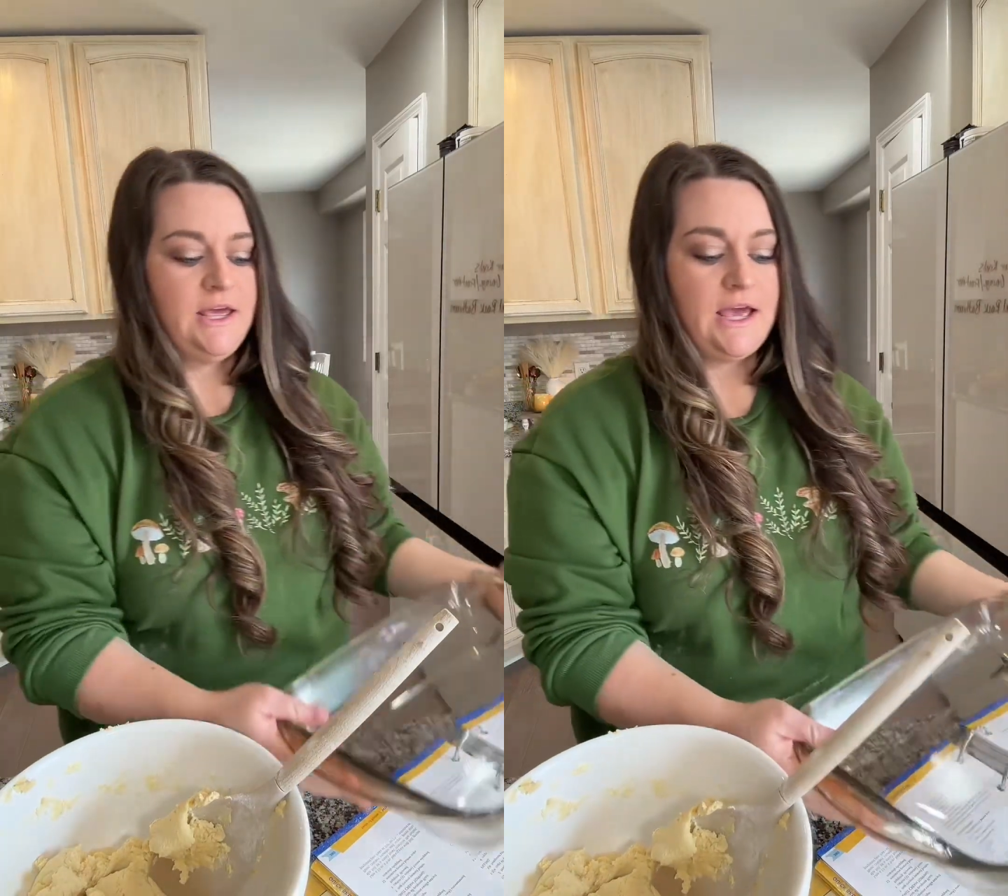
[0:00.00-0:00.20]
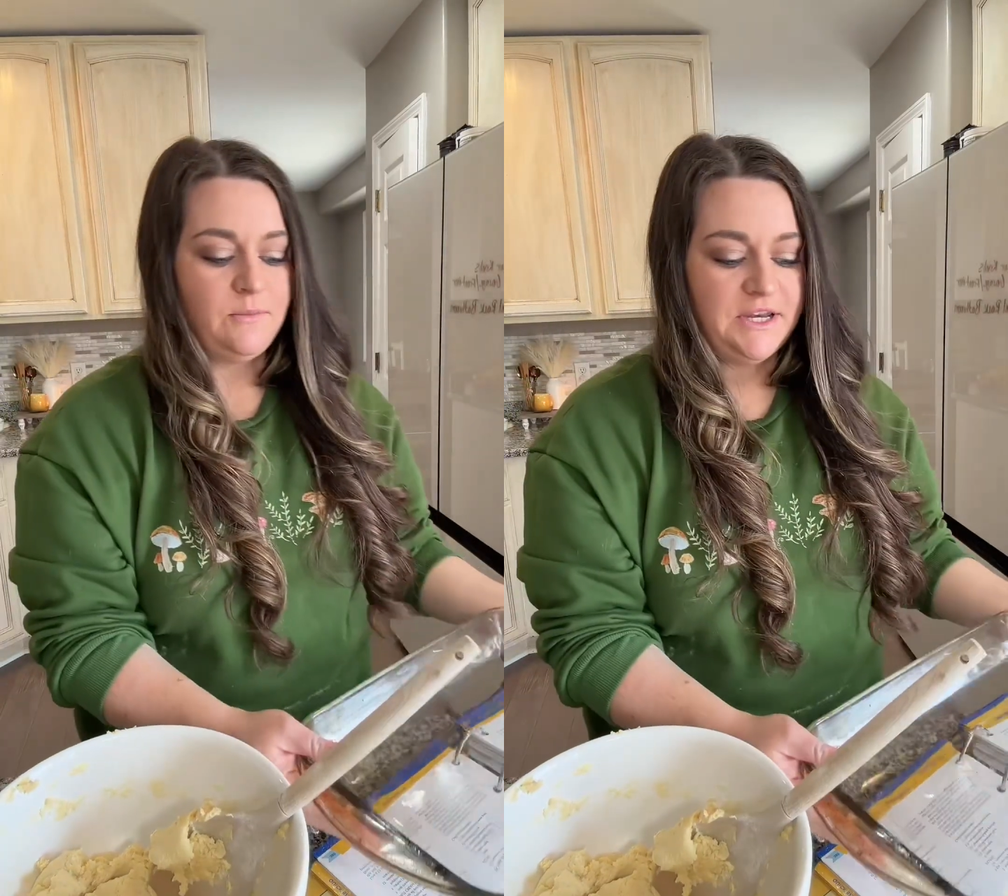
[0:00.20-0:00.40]

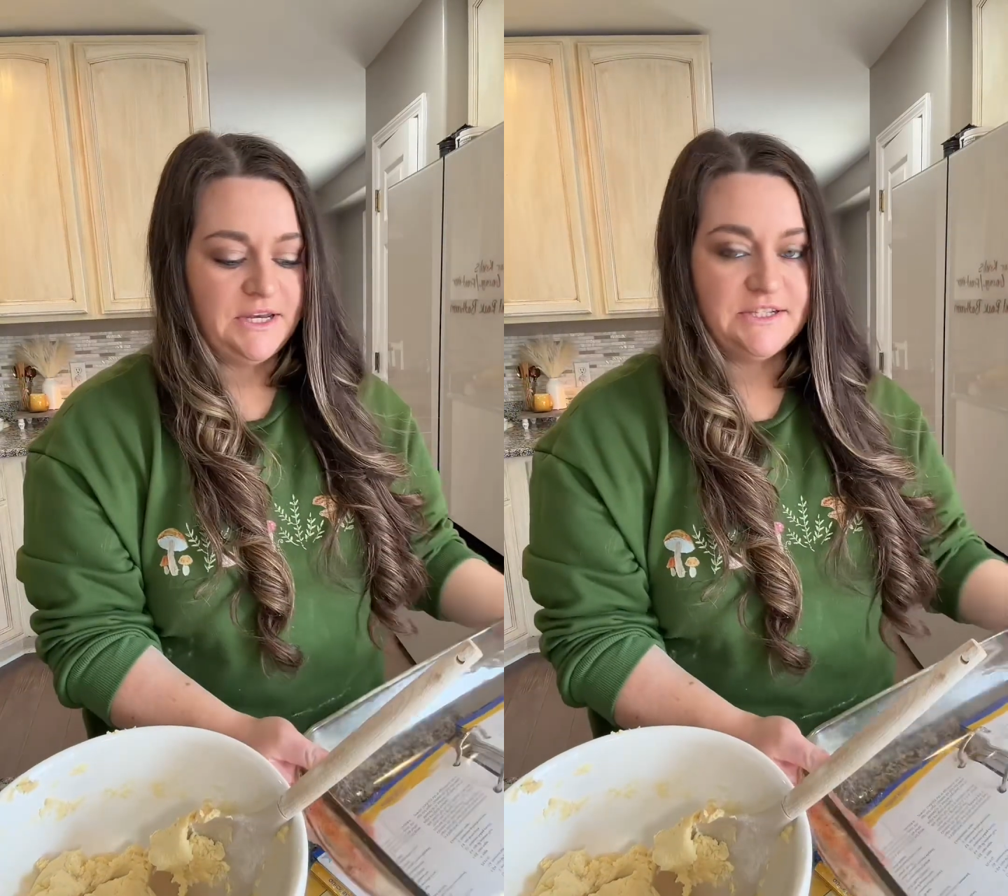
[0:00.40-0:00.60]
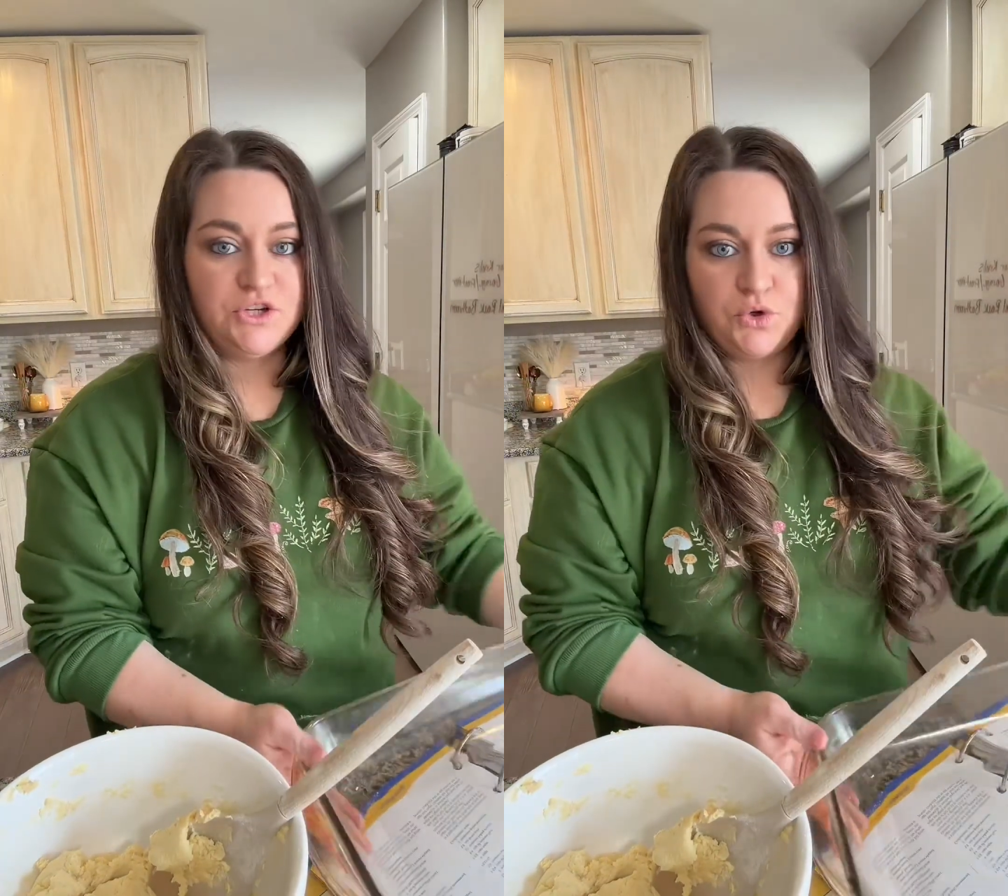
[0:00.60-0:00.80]
and we
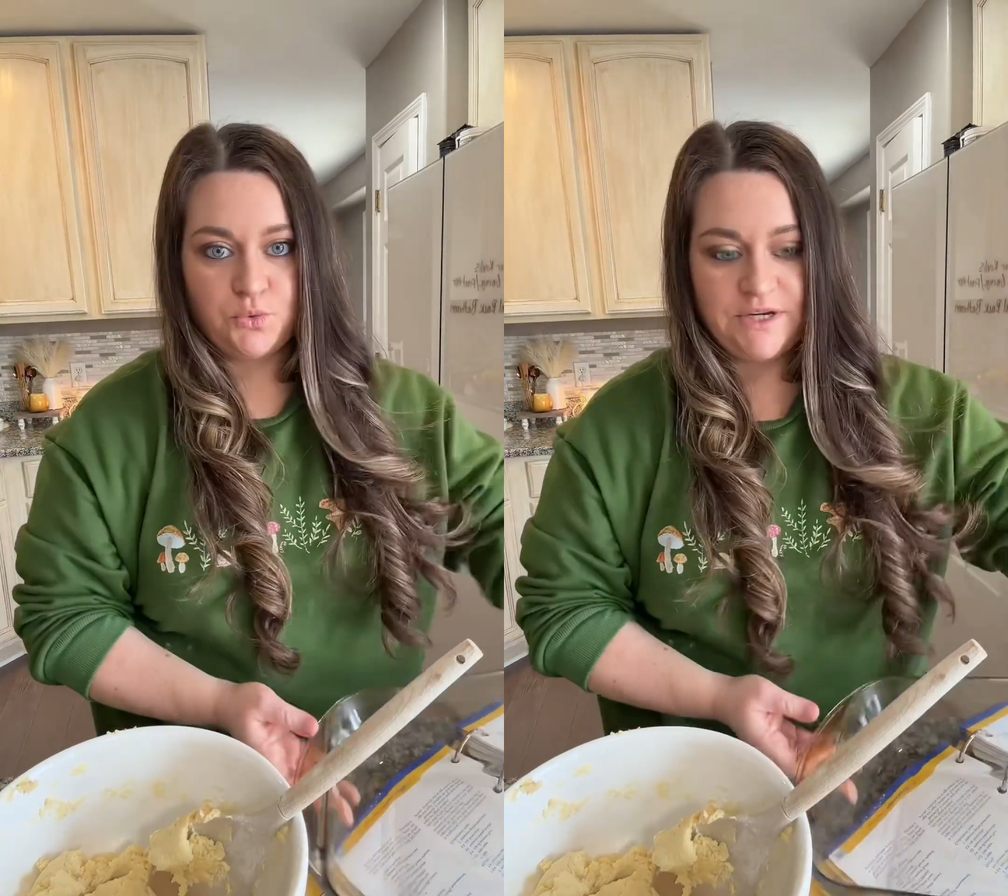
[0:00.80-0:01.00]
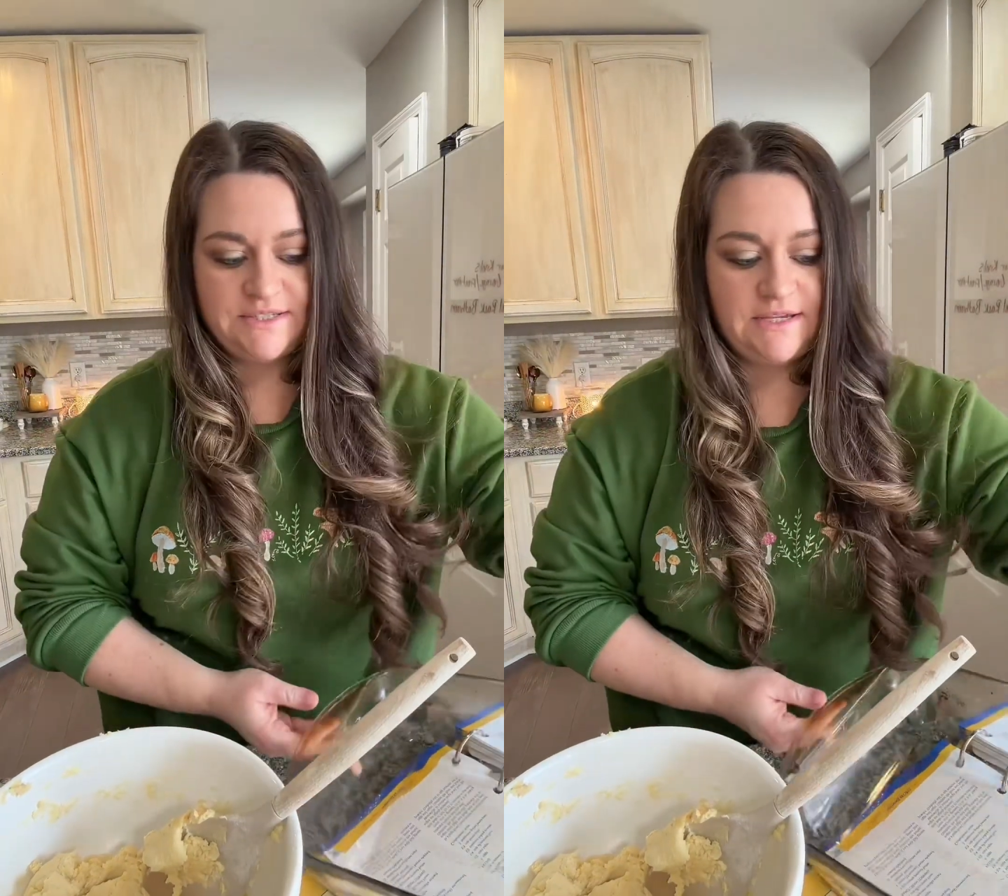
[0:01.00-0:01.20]
need to
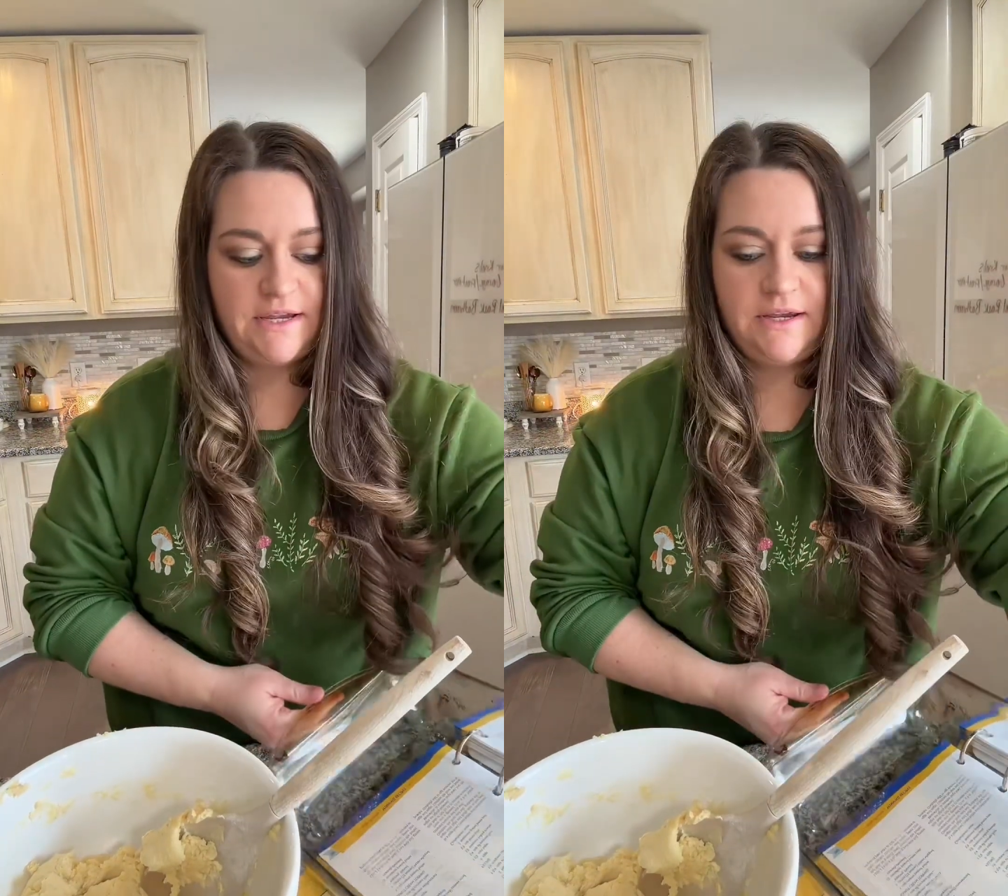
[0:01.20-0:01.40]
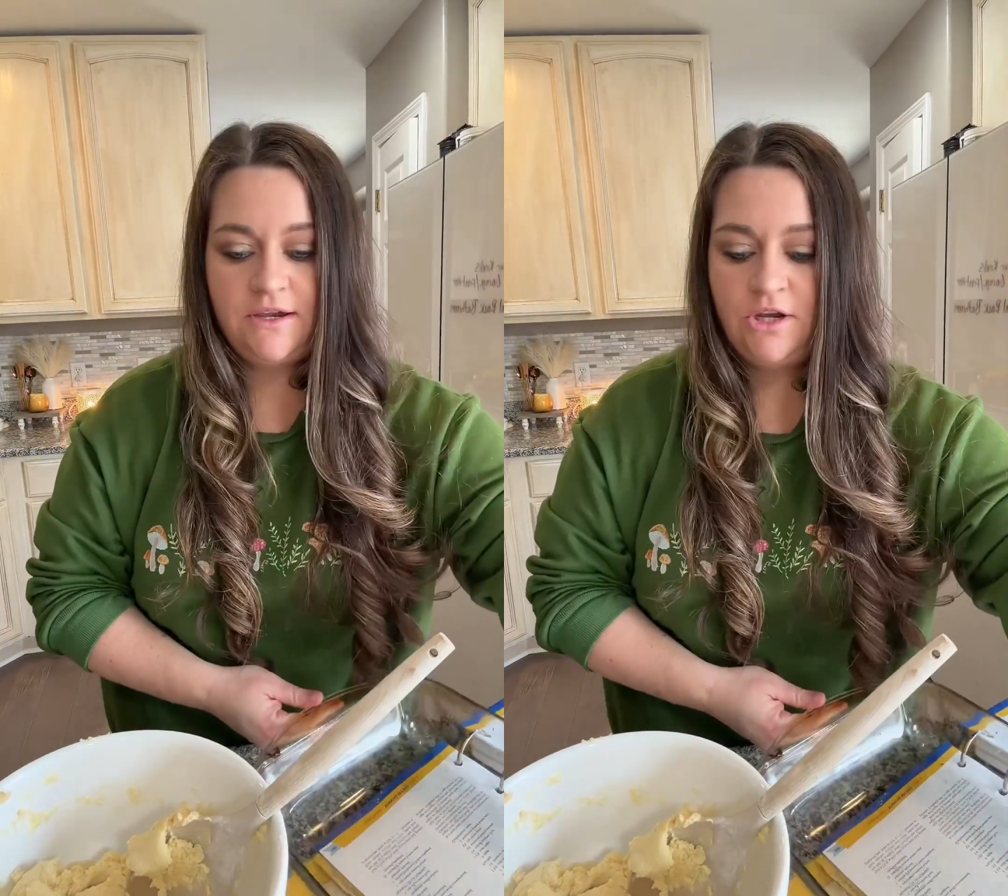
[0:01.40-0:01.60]
grease
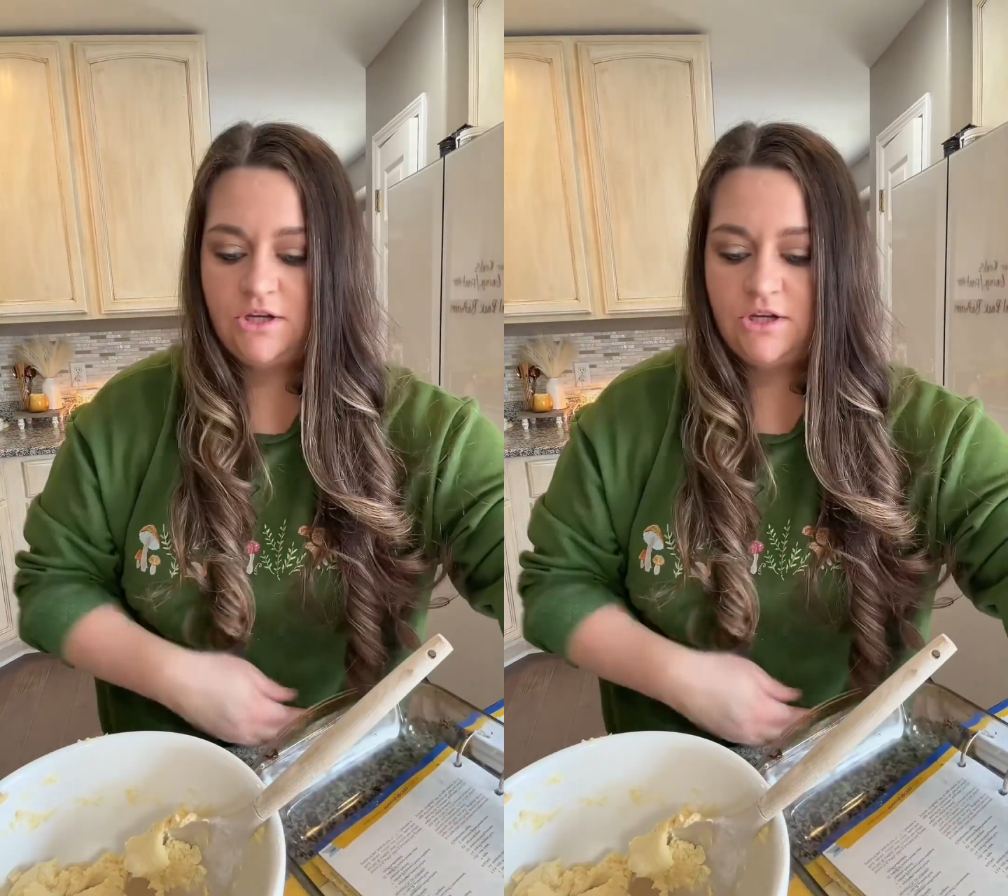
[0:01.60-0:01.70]
it.